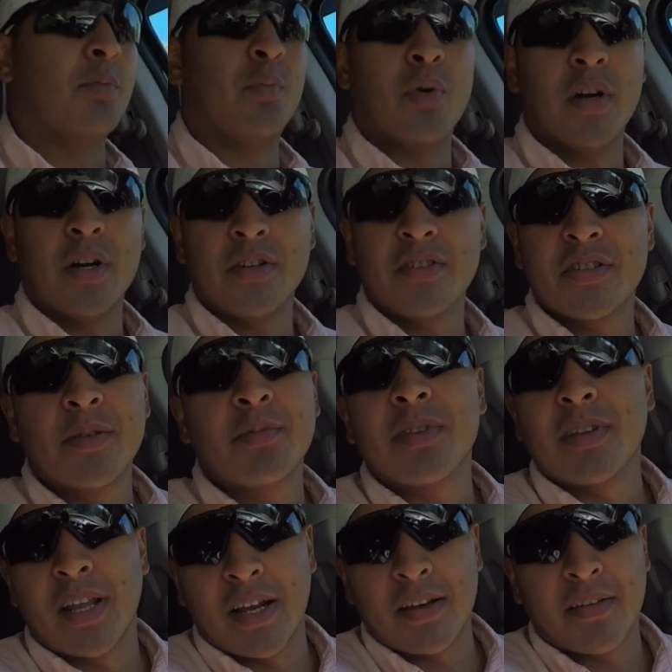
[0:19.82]
bridge,
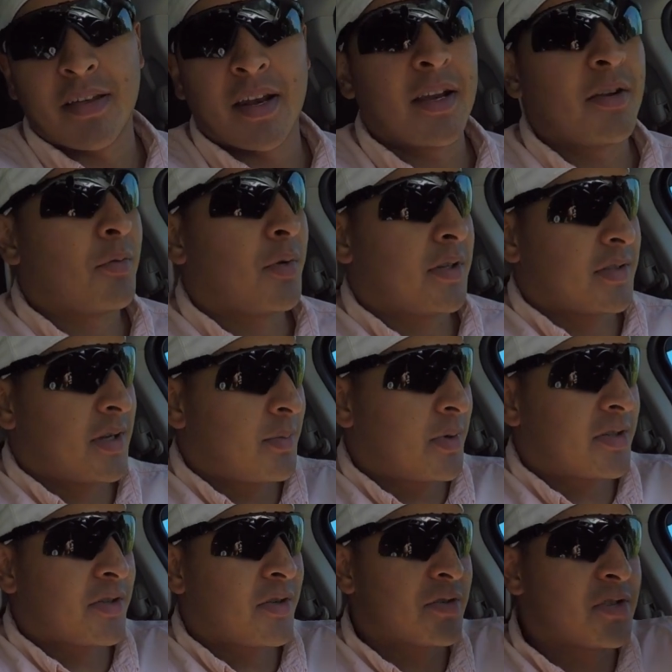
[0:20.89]
something like that. Anyways, I'm
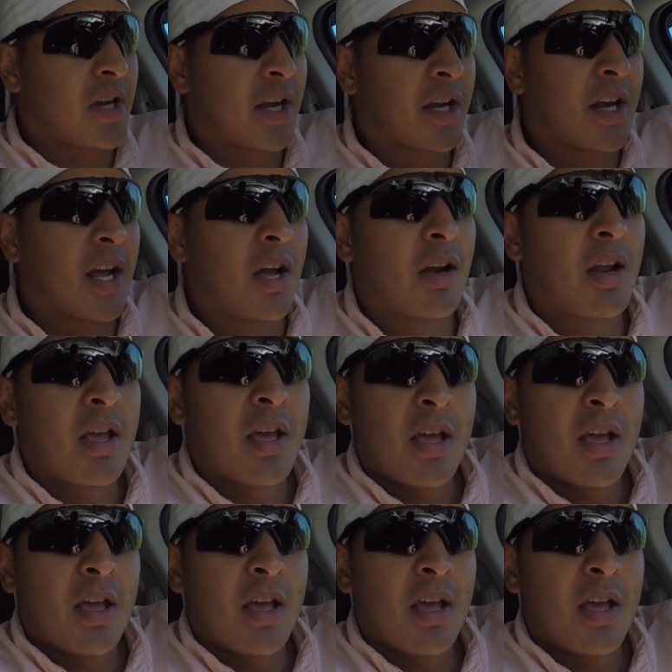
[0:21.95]
about to go check it out.